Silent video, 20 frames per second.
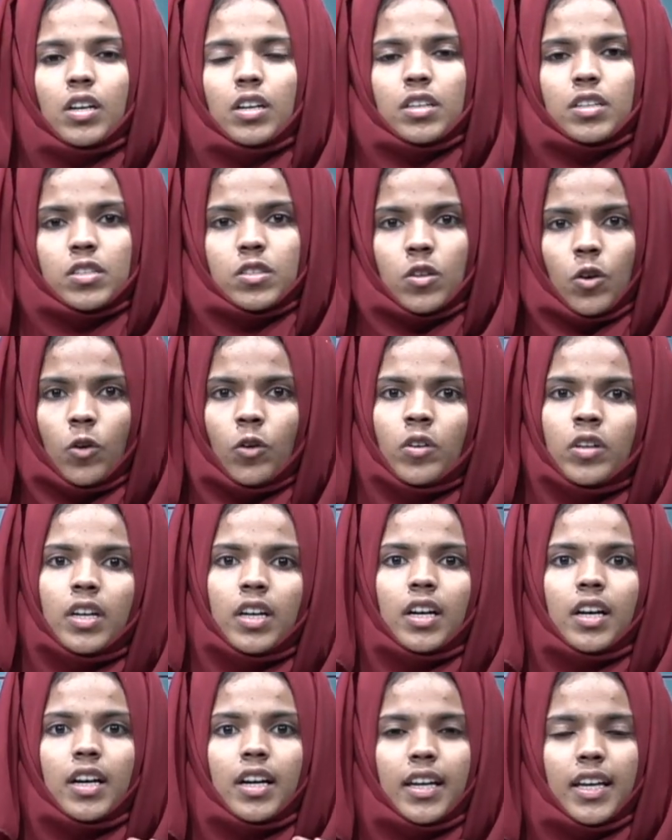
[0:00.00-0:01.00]
So,
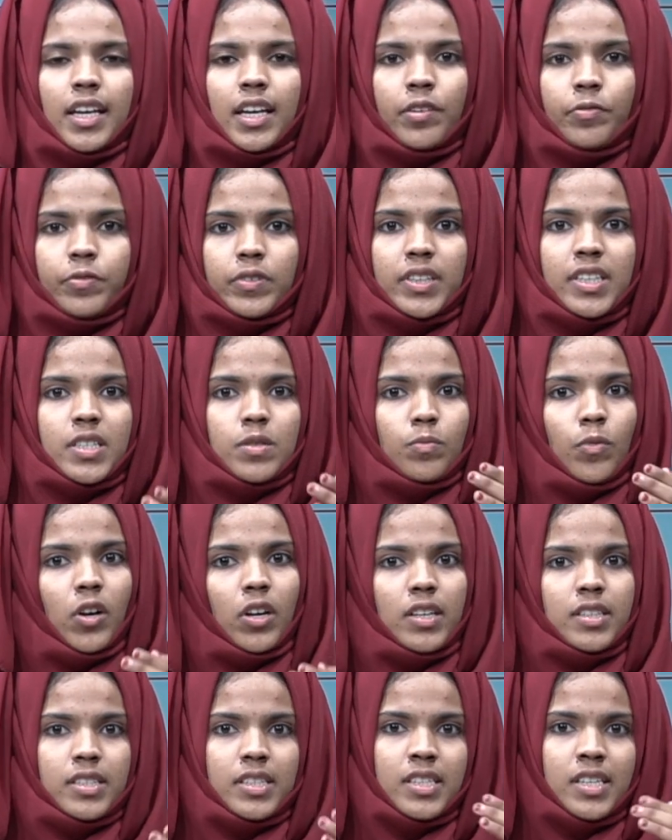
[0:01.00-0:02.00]
if the
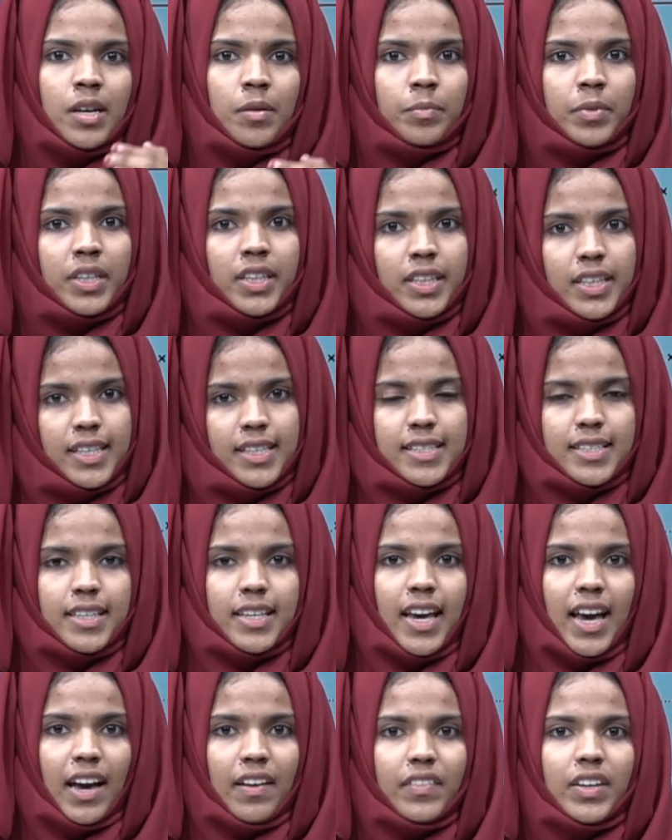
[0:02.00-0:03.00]
smallest number is
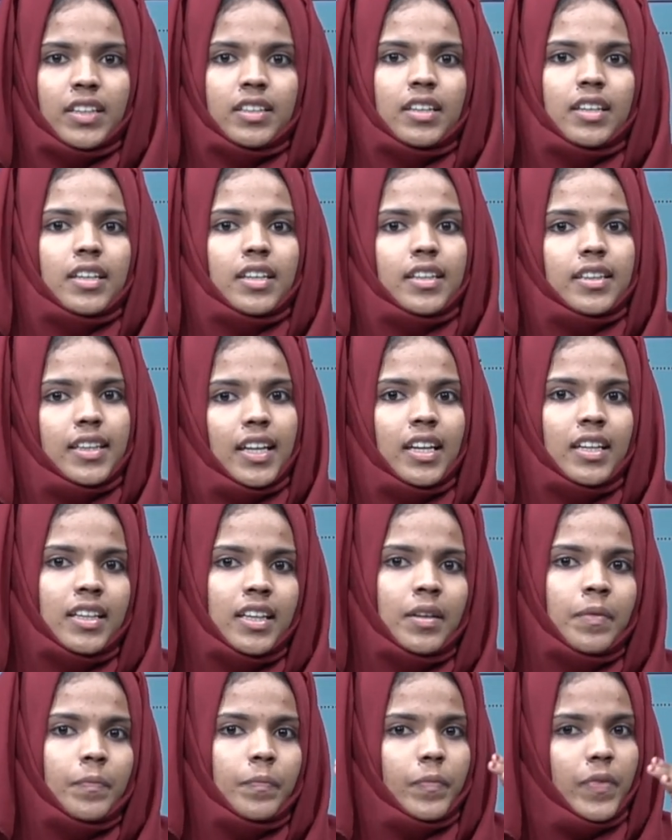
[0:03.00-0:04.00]
A1, then
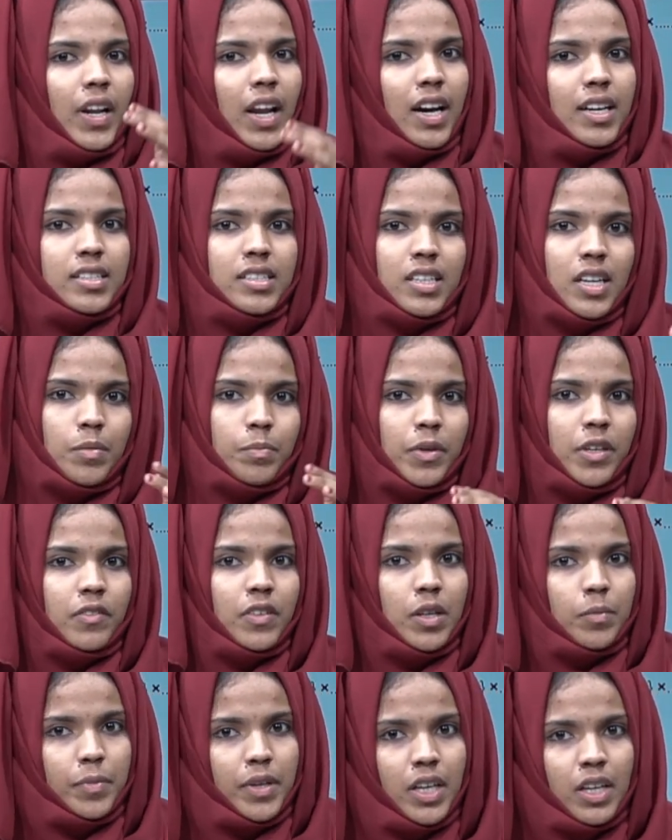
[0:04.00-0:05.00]
the large number
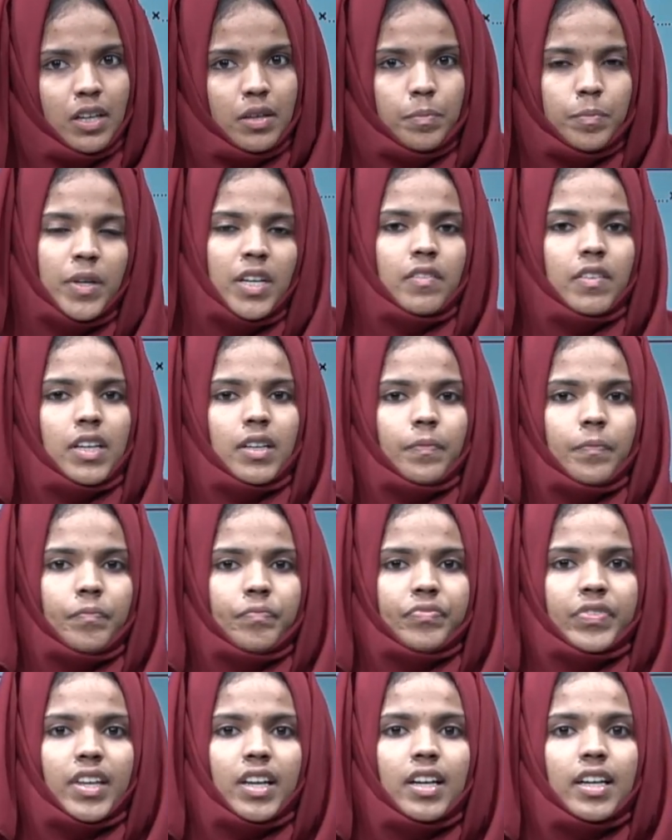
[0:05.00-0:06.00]
will be B1.
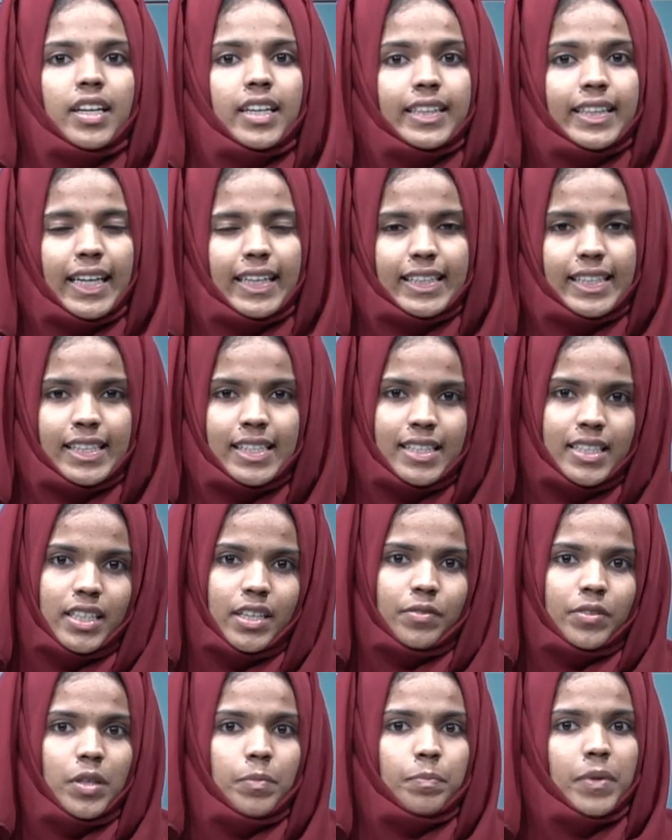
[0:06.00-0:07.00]
That is,
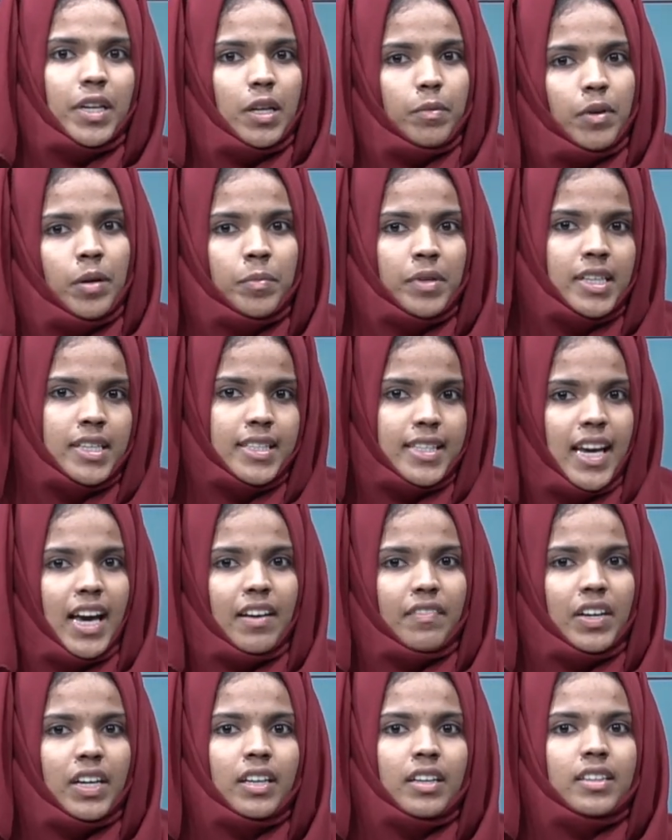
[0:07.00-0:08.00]
if the minimum is
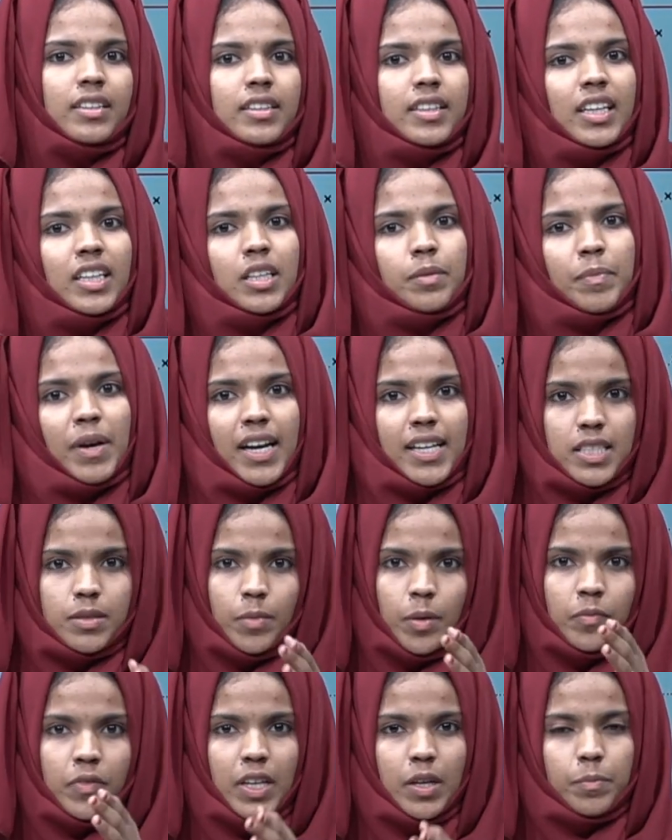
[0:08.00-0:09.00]
A1, then the
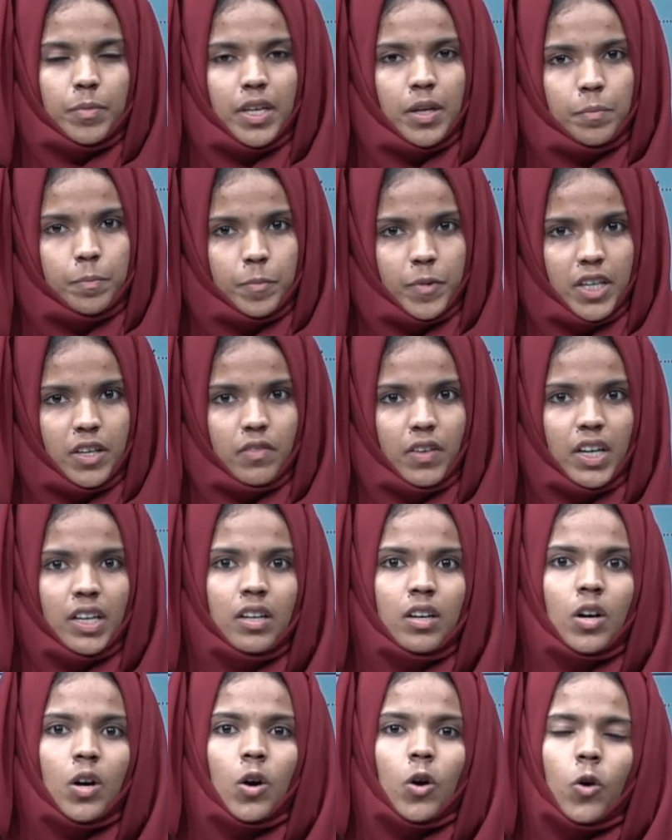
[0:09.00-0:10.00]
maximum will be B1,
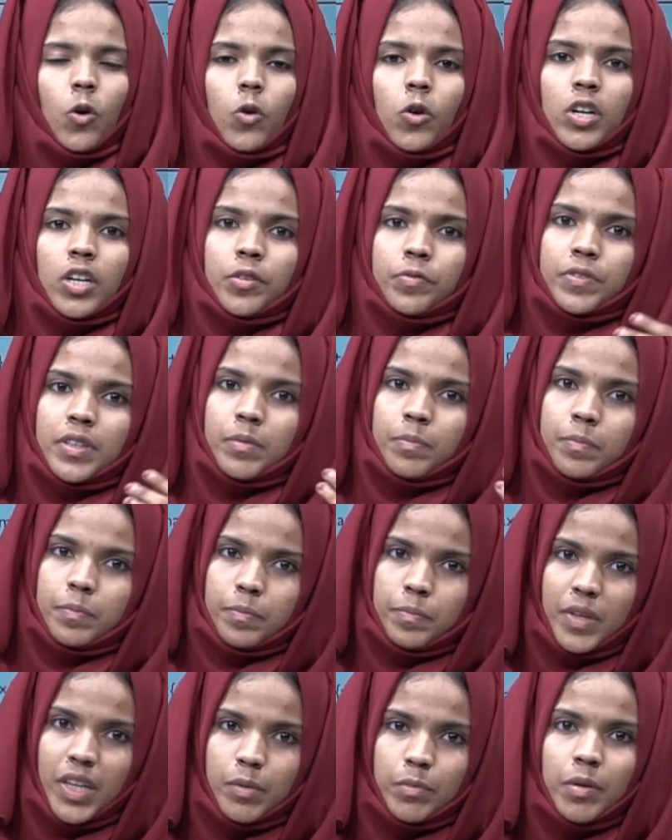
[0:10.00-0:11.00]
or if the
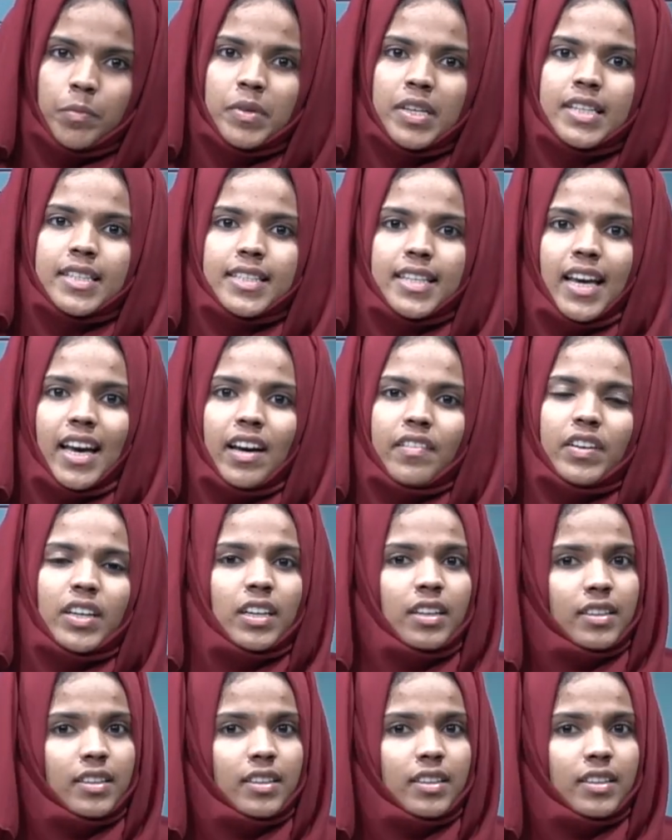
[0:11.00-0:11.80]
minimum is A1,